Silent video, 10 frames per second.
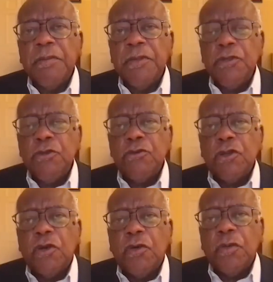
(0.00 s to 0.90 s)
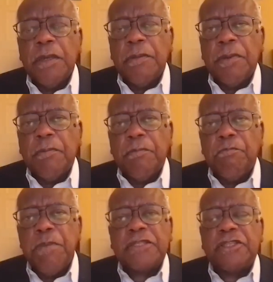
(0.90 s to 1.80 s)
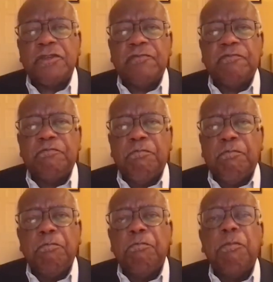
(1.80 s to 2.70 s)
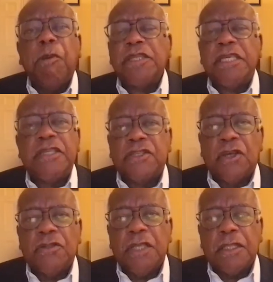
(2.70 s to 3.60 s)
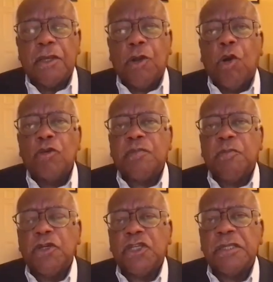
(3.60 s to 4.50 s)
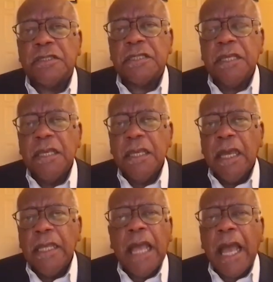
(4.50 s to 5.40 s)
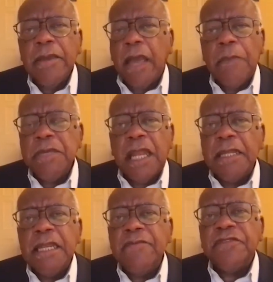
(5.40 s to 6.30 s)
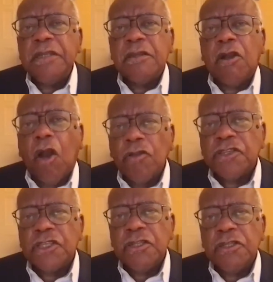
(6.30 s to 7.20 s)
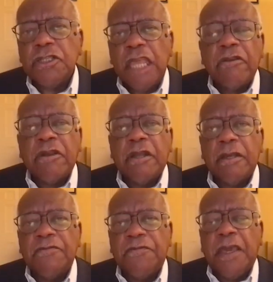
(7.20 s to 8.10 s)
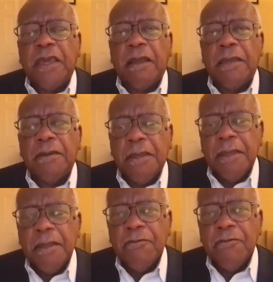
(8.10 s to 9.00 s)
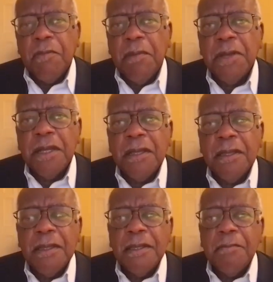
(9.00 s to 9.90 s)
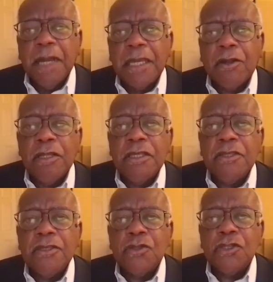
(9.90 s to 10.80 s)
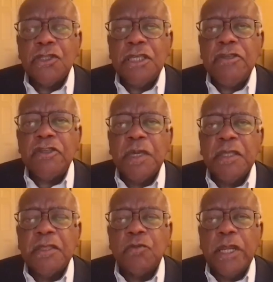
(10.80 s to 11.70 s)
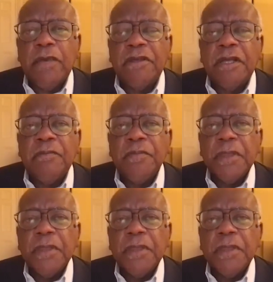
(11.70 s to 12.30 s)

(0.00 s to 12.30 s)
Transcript: you know, bits of bodies in the gorse bushes. And I mean, I lived in constant terror and fear. I remember my colleagues used to tease me that whenever